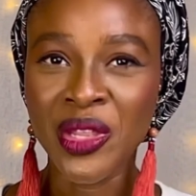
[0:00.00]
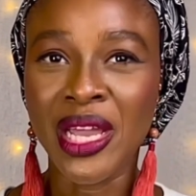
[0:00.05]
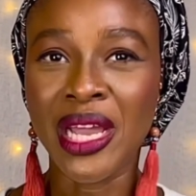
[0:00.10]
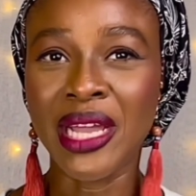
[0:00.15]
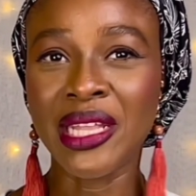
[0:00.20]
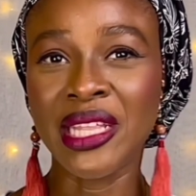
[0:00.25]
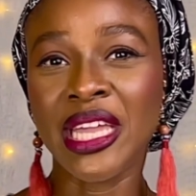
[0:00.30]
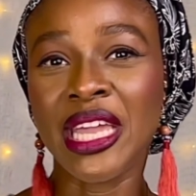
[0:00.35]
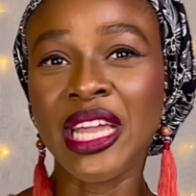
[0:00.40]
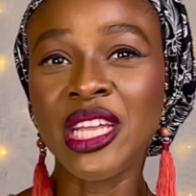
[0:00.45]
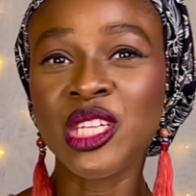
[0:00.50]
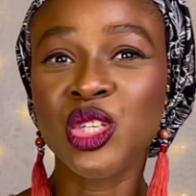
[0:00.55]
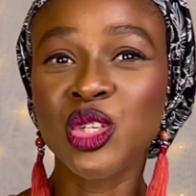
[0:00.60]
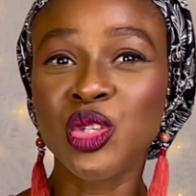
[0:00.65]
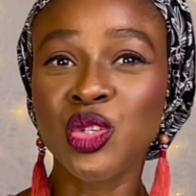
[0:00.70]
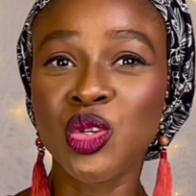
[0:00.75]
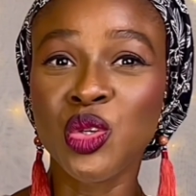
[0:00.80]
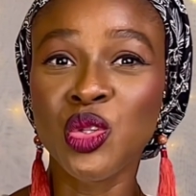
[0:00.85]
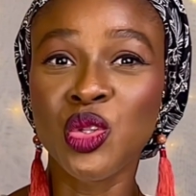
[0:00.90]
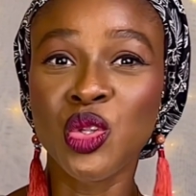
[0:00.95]
And in case you
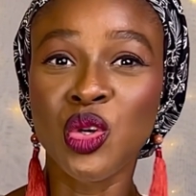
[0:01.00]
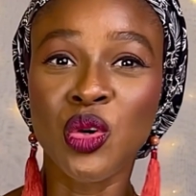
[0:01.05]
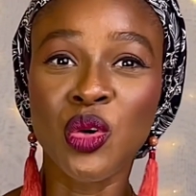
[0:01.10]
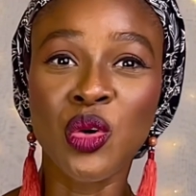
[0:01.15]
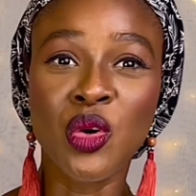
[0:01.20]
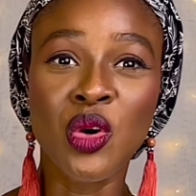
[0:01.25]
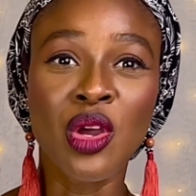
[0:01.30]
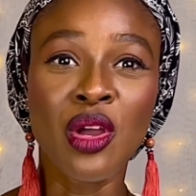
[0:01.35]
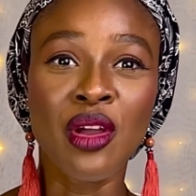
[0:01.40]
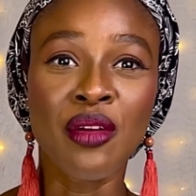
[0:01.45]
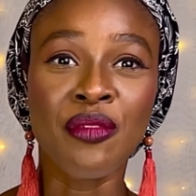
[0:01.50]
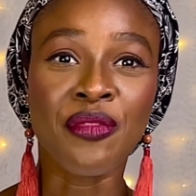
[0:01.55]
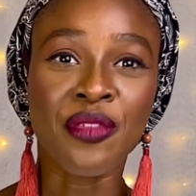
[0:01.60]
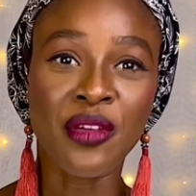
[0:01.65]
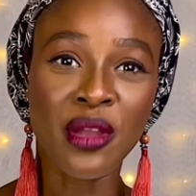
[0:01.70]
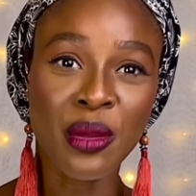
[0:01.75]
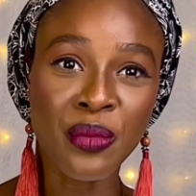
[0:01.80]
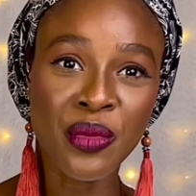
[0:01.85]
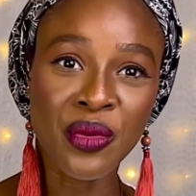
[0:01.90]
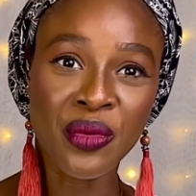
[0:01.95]
don't know,
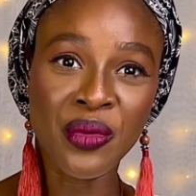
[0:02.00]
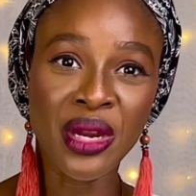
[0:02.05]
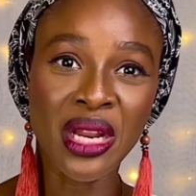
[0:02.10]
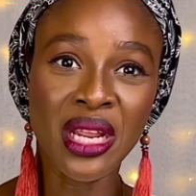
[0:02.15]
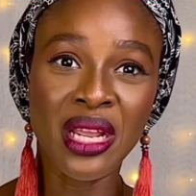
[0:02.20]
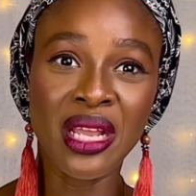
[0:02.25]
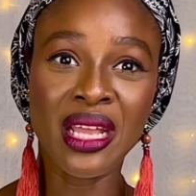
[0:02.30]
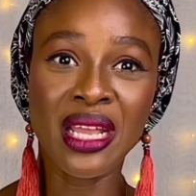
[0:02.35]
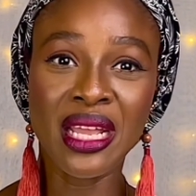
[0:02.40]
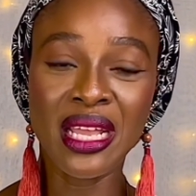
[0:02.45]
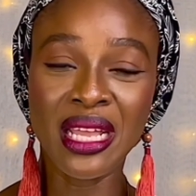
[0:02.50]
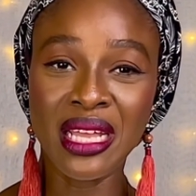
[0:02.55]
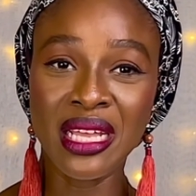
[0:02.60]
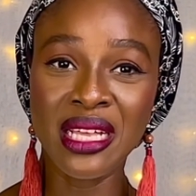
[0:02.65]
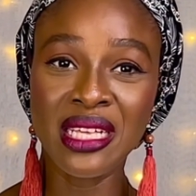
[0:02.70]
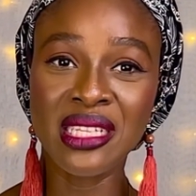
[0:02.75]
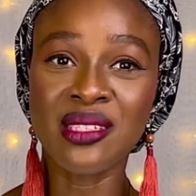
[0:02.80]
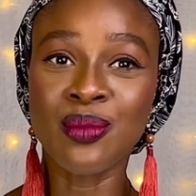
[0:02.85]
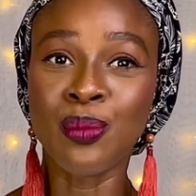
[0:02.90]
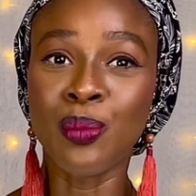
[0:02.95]
February
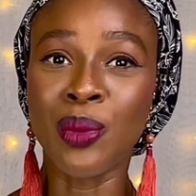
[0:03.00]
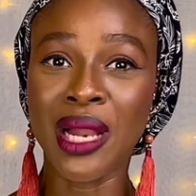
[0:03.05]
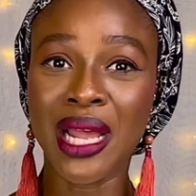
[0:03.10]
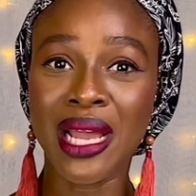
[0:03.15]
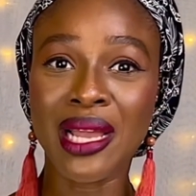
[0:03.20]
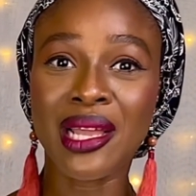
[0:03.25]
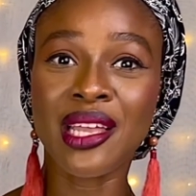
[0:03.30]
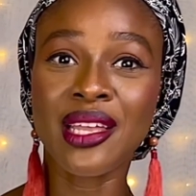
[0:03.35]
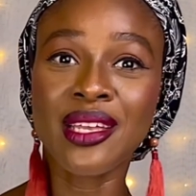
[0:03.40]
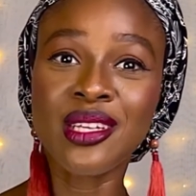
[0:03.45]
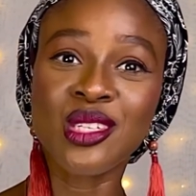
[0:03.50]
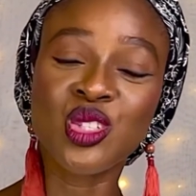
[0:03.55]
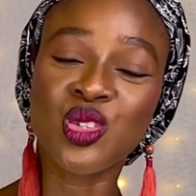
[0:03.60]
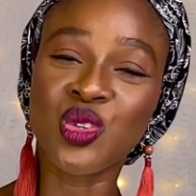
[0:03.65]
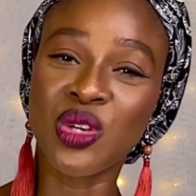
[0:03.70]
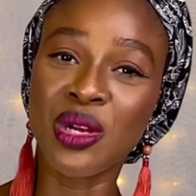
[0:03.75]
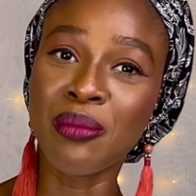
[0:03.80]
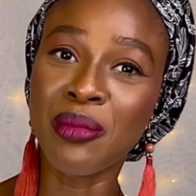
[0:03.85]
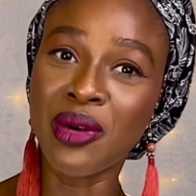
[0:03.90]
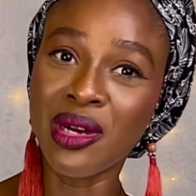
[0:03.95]
is Black
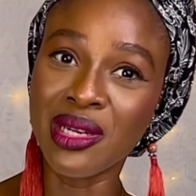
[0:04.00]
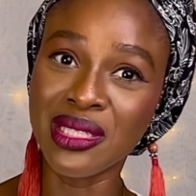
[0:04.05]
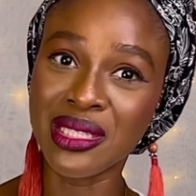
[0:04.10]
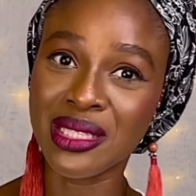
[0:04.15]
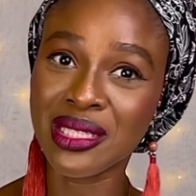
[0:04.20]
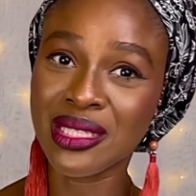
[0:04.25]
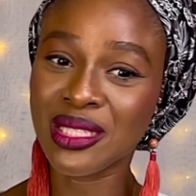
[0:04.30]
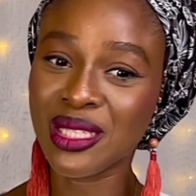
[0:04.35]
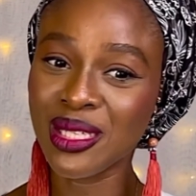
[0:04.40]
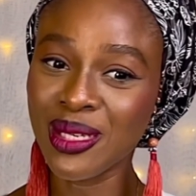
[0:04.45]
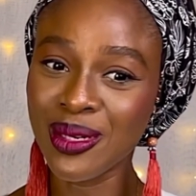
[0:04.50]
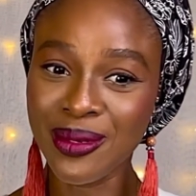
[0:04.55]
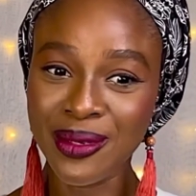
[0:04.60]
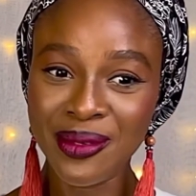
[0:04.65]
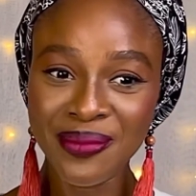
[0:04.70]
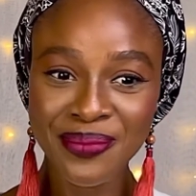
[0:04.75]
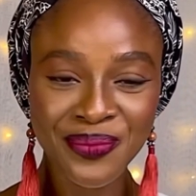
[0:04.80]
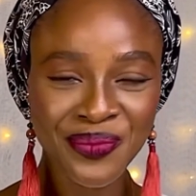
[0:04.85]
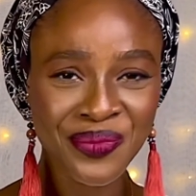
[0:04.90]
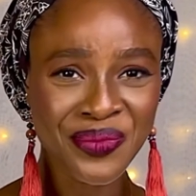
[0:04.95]
History Month.
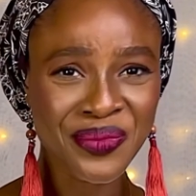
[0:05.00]
So